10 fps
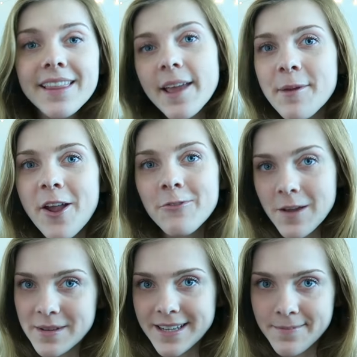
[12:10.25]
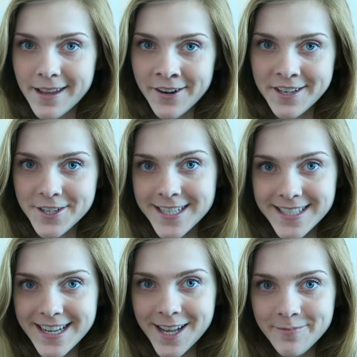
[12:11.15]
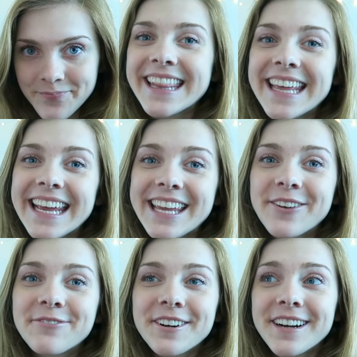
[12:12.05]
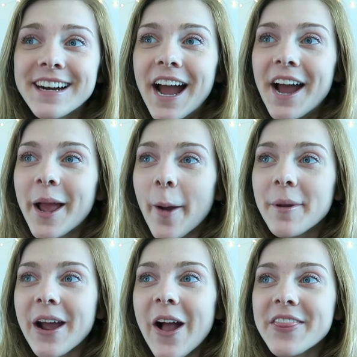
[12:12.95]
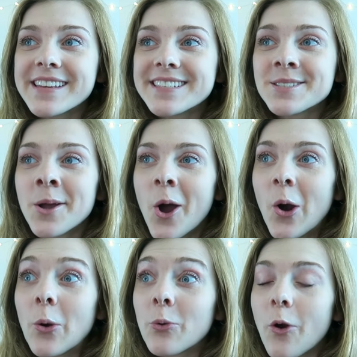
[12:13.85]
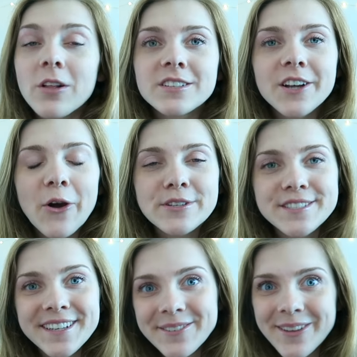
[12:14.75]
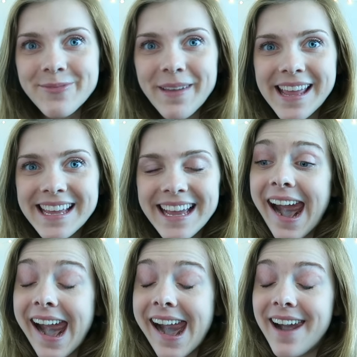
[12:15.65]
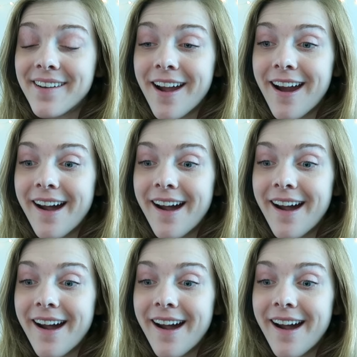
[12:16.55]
Let me know if that'd be something you're interested in. Thank you for coming on this roller coaster with me. And,